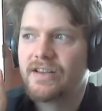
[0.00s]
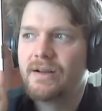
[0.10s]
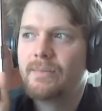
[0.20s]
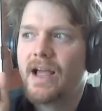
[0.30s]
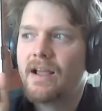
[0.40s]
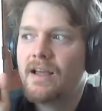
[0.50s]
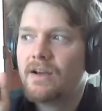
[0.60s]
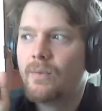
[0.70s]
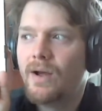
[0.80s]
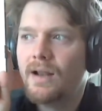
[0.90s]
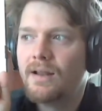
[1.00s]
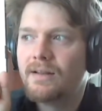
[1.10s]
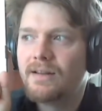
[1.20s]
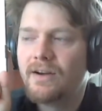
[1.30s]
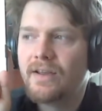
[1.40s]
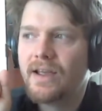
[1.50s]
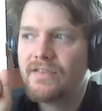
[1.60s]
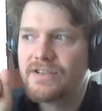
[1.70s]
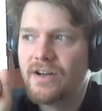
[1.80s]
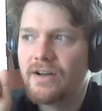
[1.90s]
And then I'm like, well, okay, if
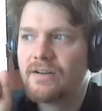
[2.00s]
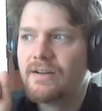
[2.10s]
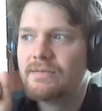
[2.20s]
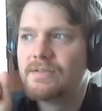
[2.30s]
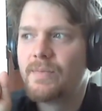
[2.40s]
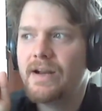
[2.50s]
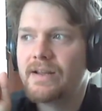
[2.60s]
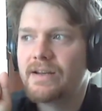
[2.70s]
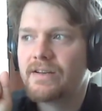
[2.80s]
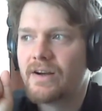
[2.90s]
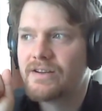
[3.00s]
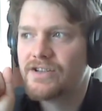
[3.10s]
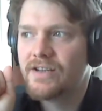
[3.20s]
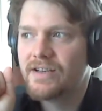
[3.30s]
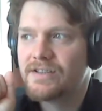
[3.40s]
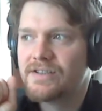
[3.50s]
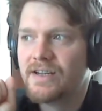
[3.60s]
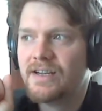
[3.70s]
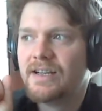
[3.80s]
it's not spreading a dox, it's